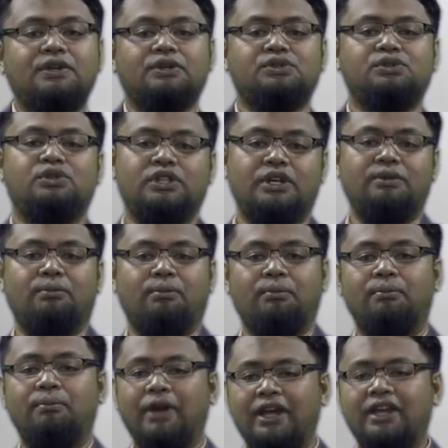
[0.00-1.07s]
your student
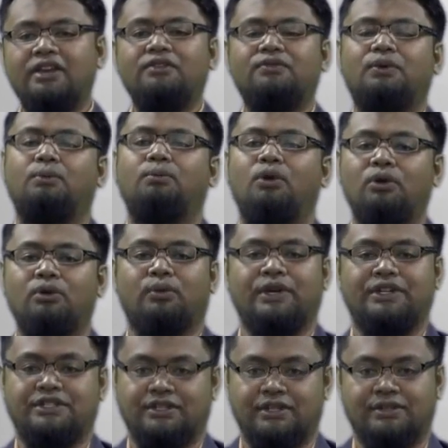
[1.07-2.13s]
begging for more
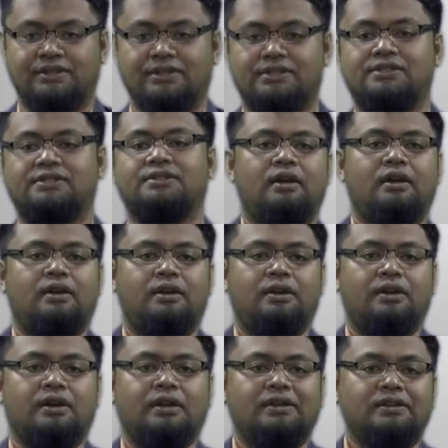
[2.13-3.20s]
questions.
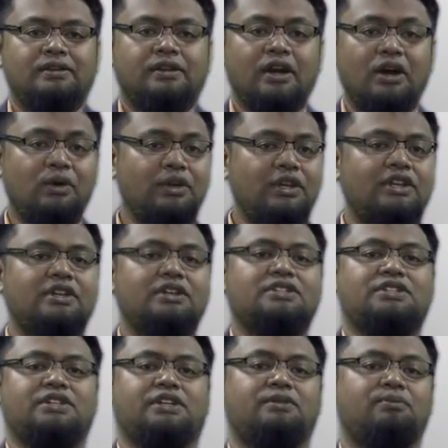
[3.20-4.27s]
Kahoot
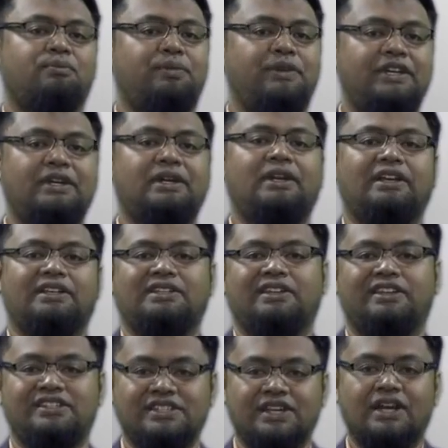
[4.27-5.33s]
initiates peer-led
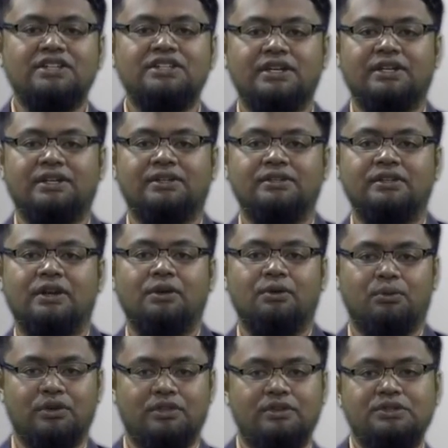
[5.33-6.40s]
discussion
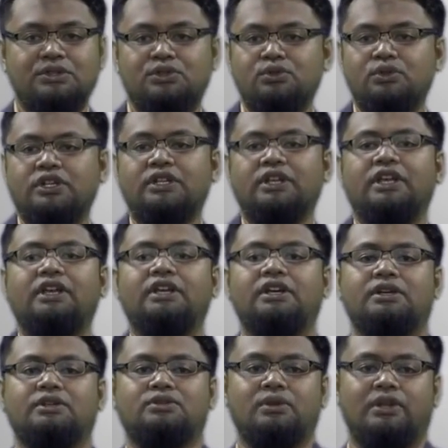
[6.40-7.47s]
with students
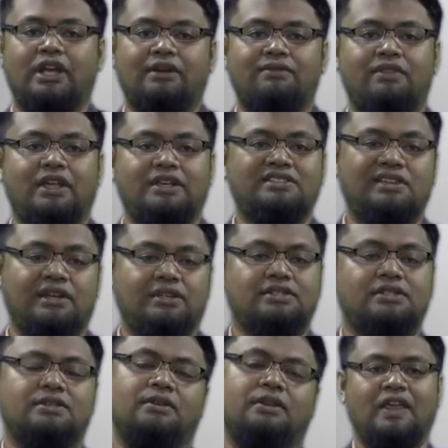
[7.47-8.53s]
eager to leave their
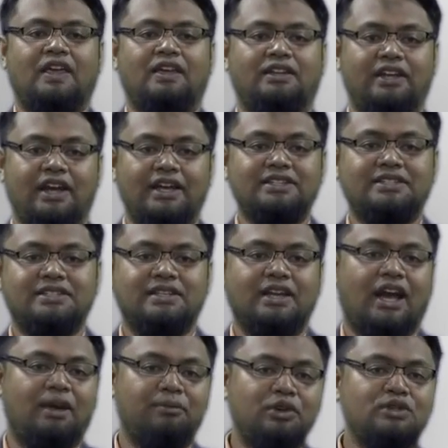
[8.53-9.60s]
seats. Yes,
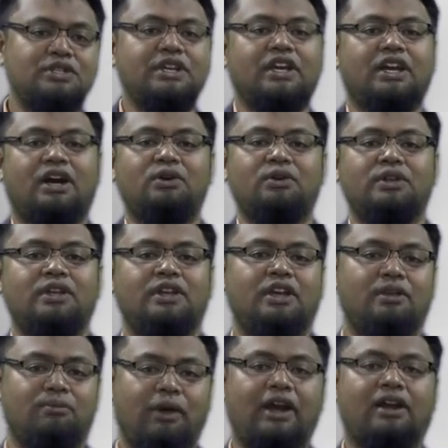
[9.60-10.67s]
I'm using Kahoot
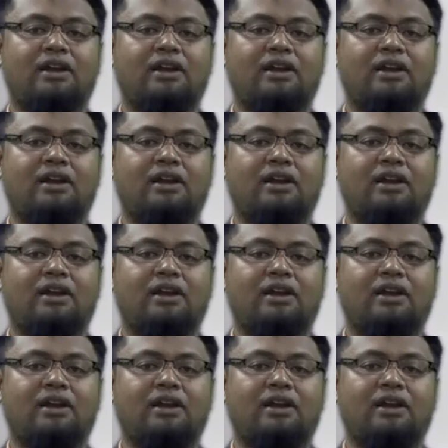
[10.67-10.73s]
in my